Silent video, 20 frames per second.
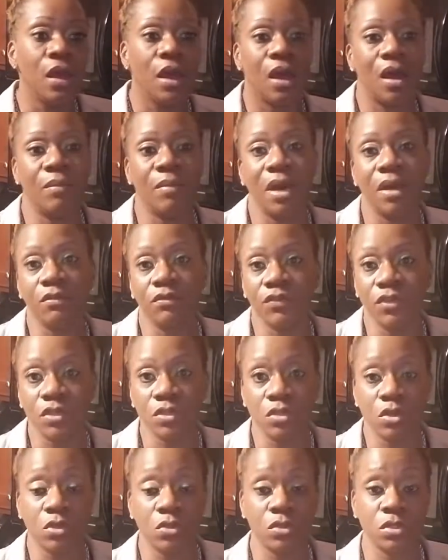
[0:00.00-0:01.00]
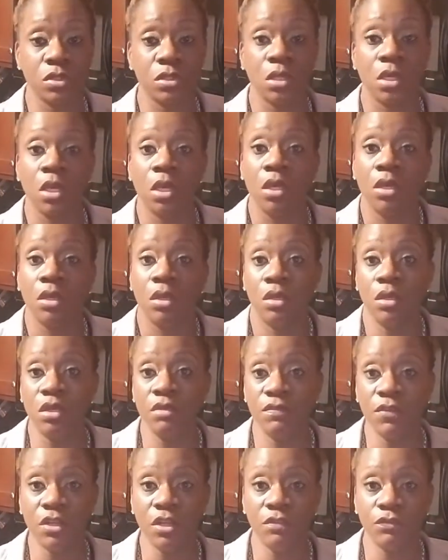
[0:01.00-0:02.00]
I'm out of ketosis.
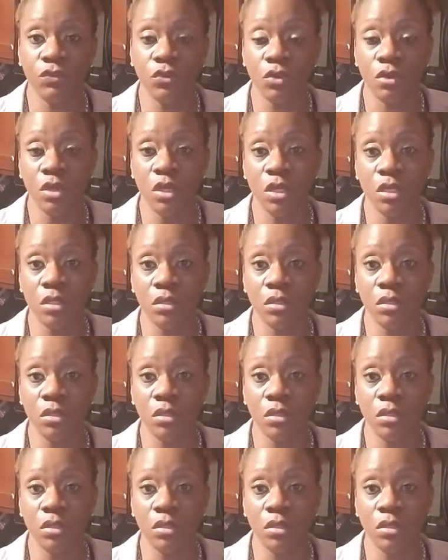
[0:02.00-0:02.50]
Even if you're in